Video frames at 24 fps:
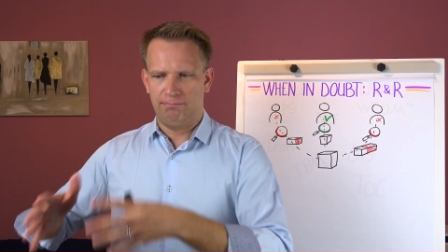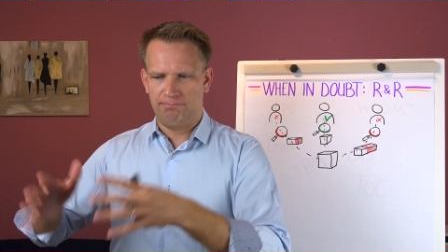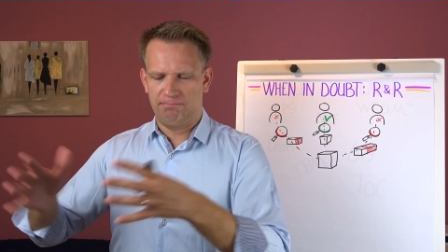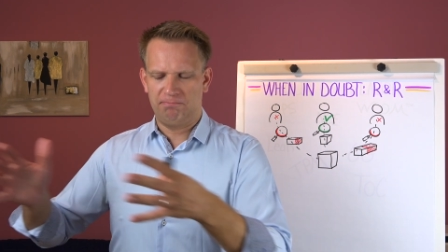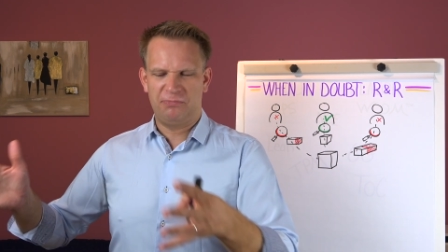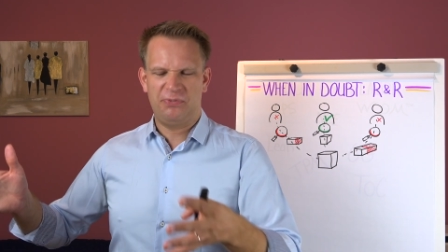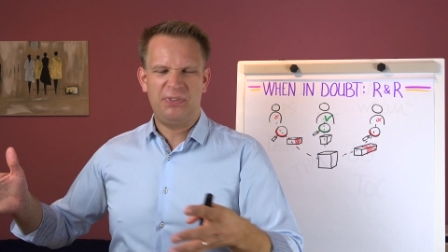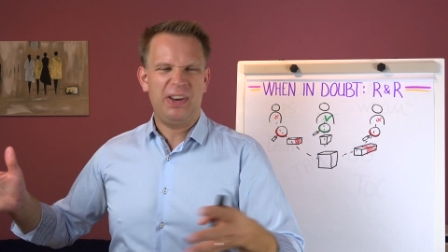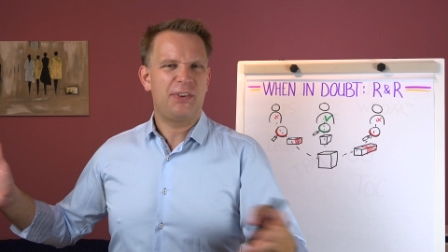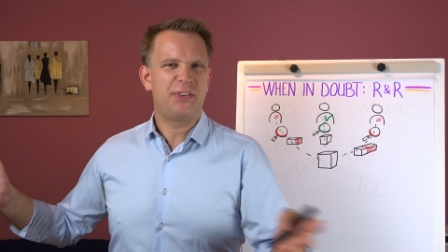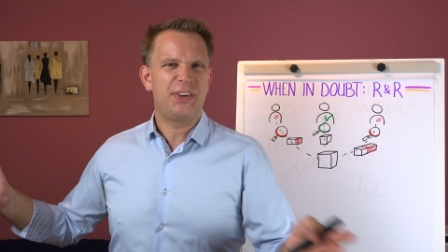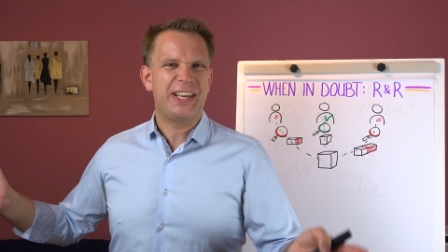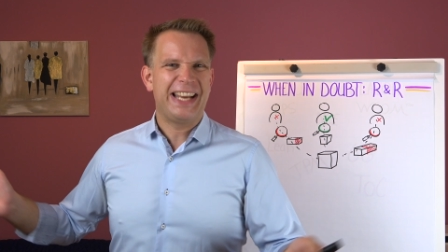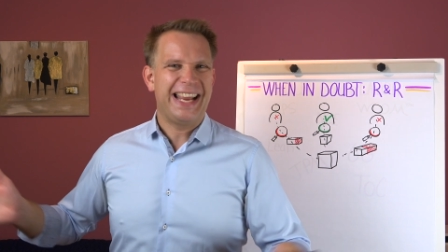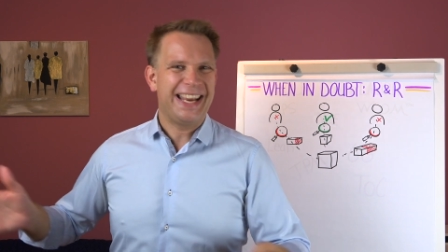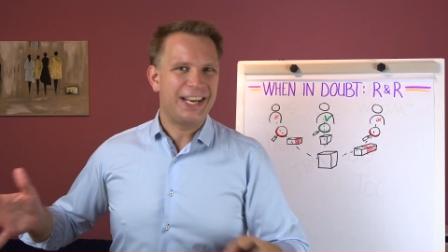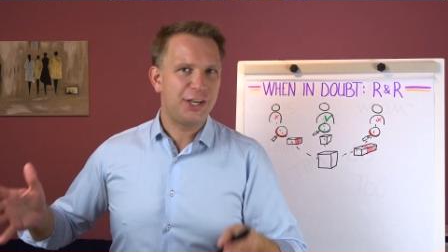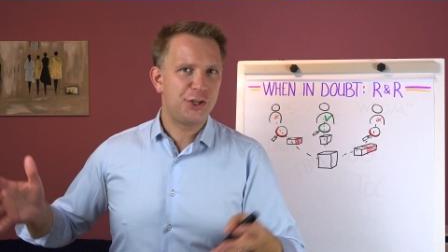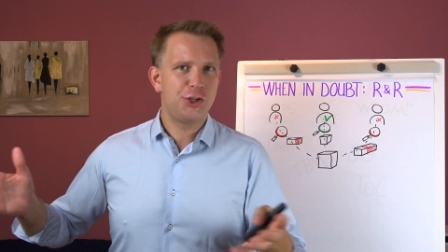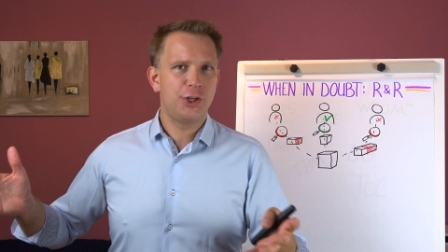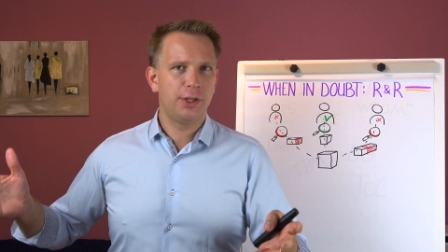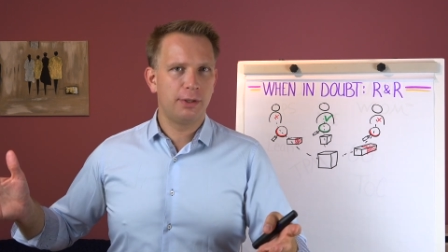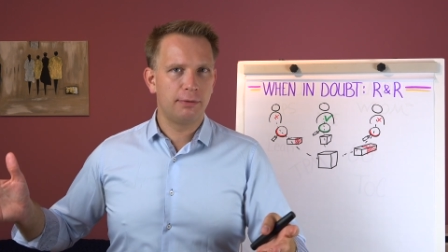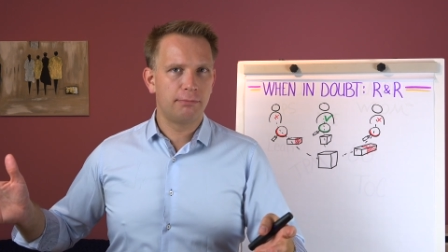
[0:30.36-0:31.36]

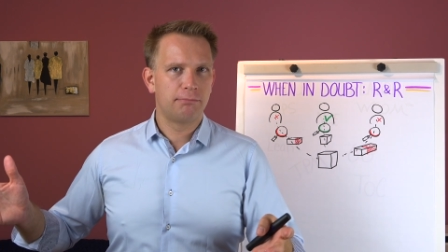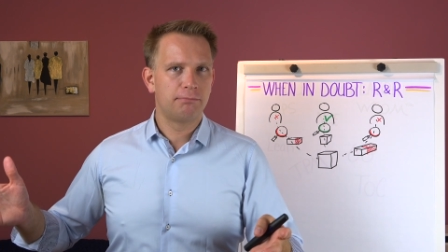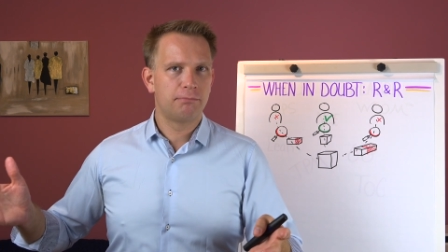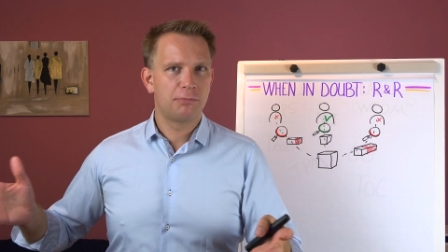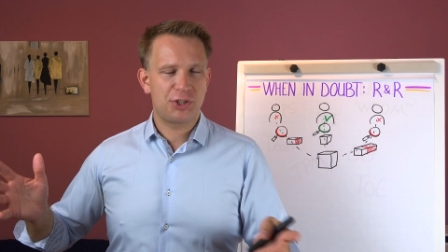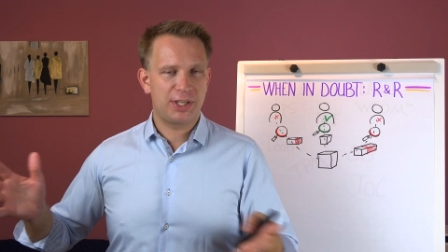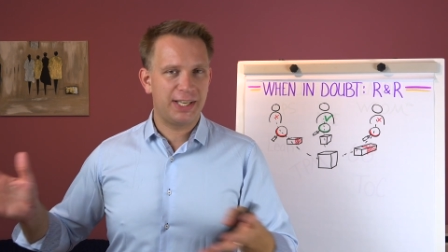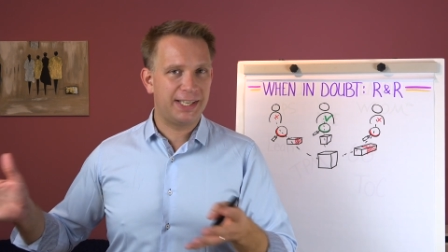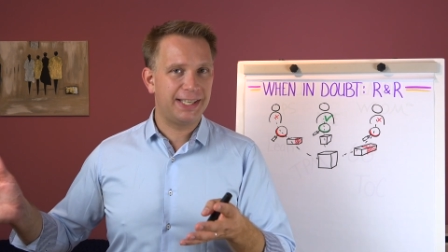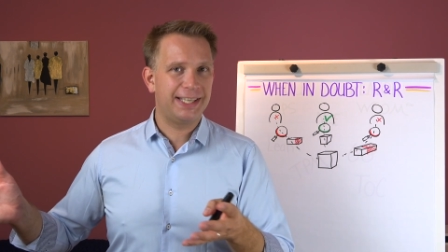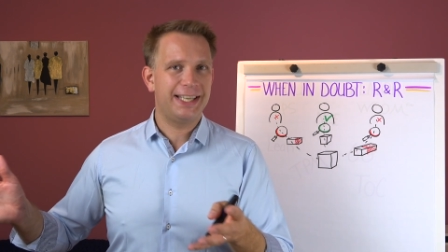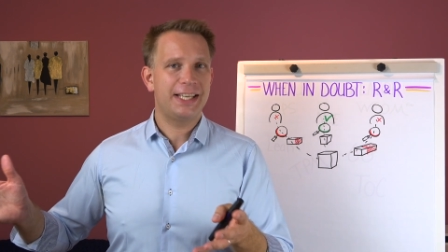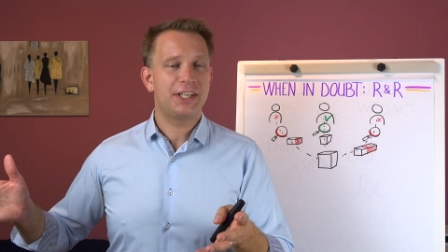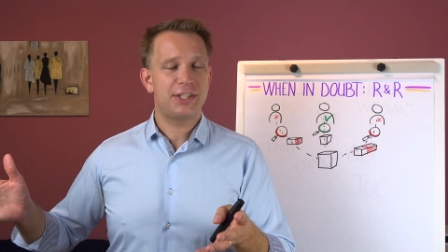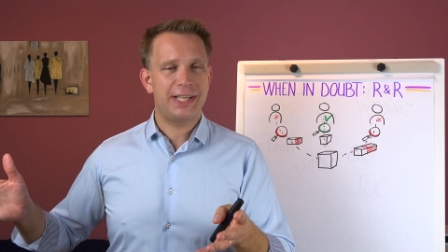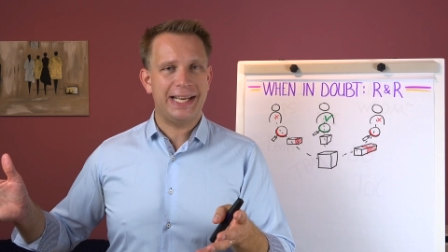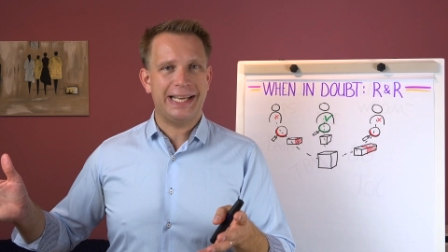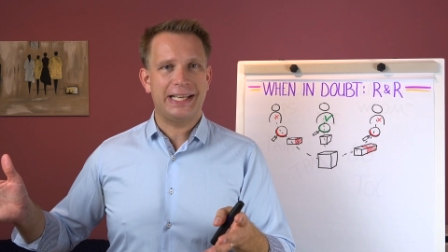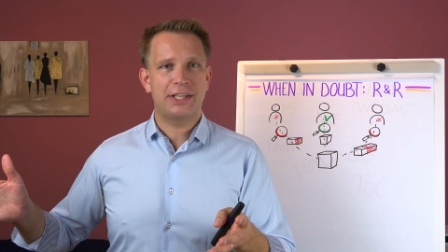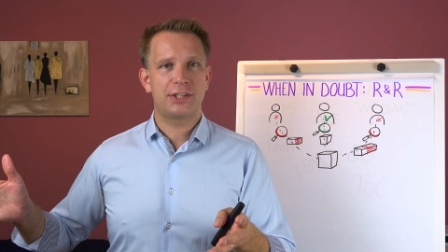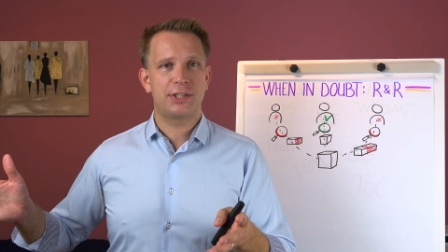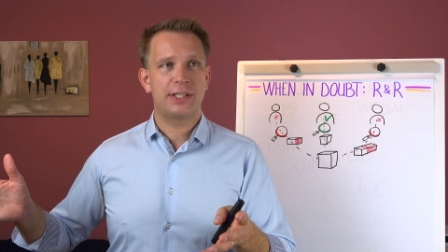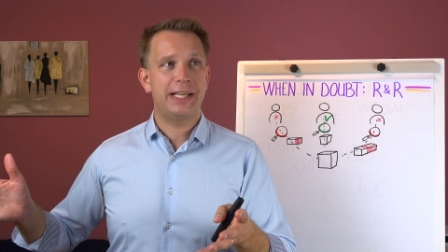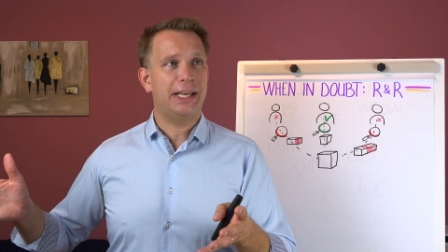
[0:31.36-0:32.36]
variation
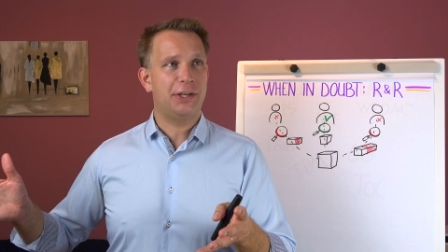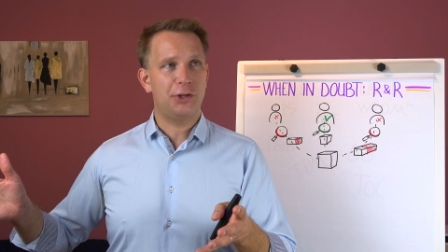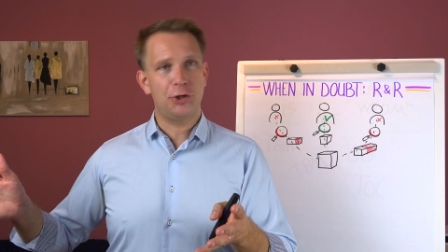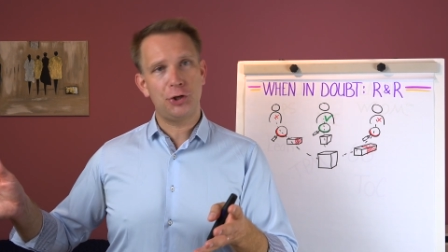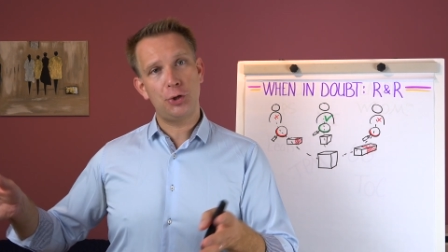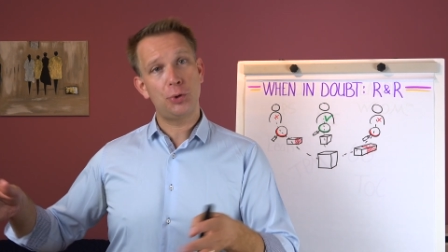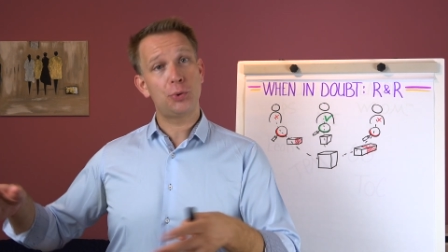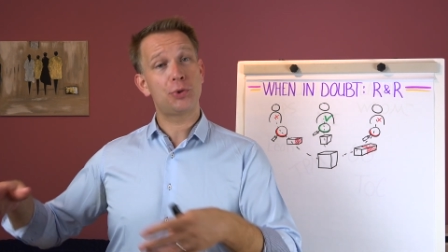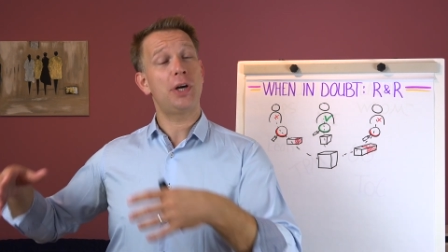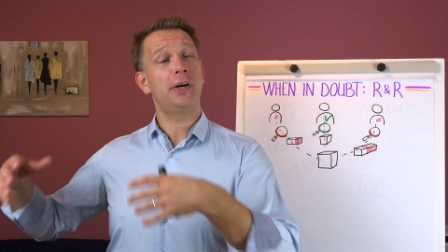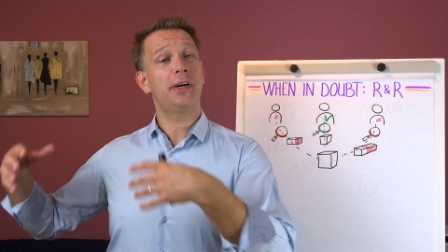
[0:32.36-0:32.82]
statistics that you use